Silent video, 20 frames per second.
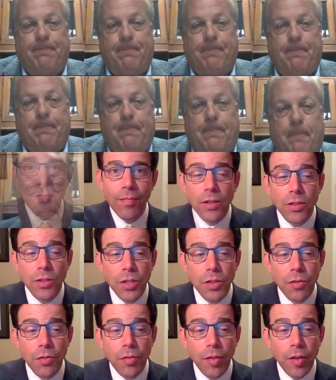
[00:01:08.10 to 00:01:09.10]
And do
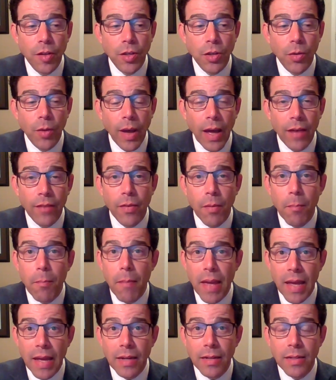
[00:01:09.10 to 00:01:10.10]
you think you have a
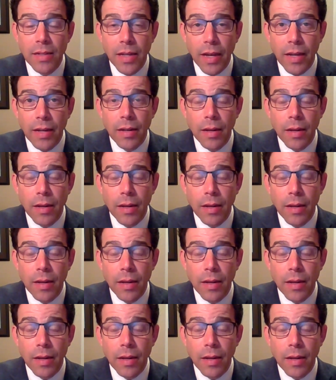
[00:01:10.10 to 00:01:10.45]
mandate?